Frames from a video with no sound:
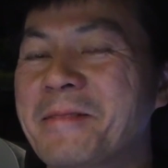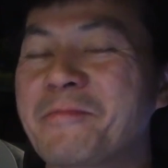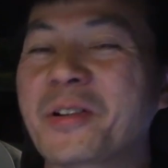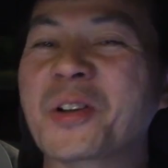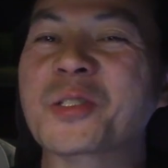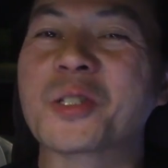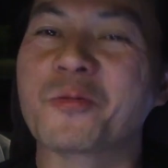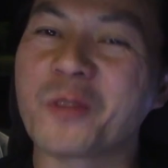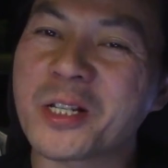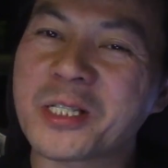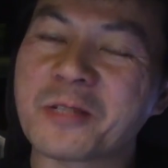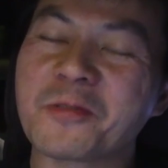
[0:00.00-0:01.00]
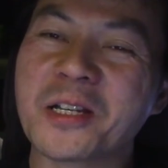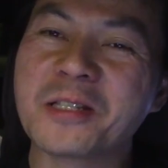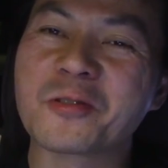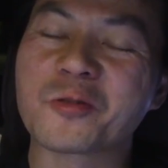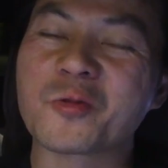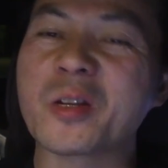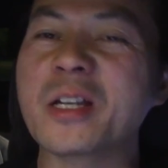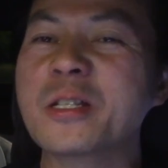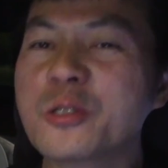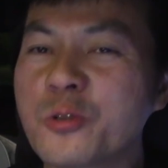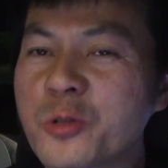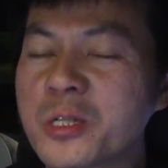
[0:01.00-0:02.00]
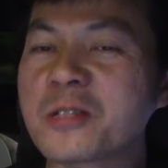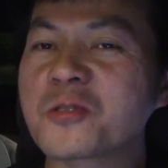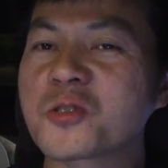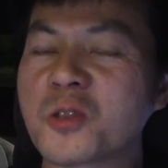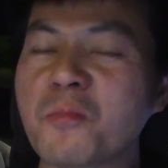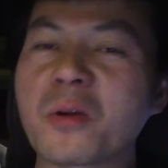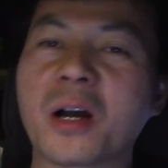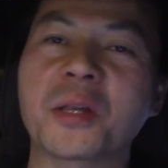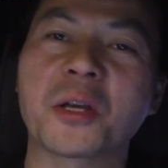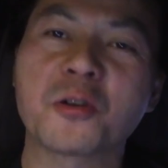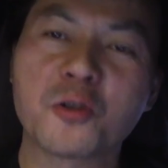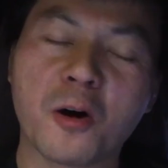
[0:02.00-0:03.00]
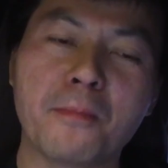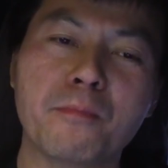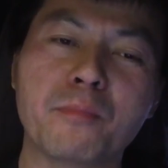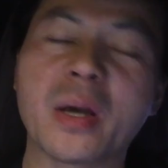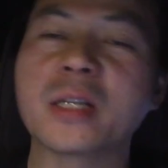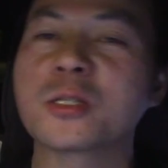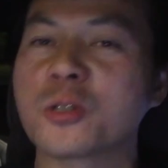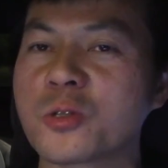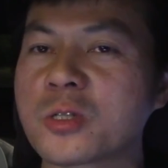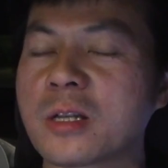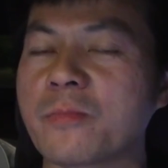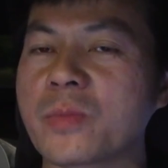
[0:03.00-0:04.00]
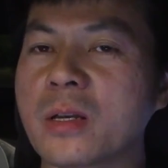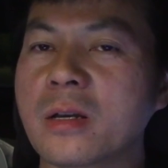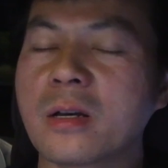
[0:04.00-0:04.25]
Because the rest of the industry is using some kind of GOM-based system,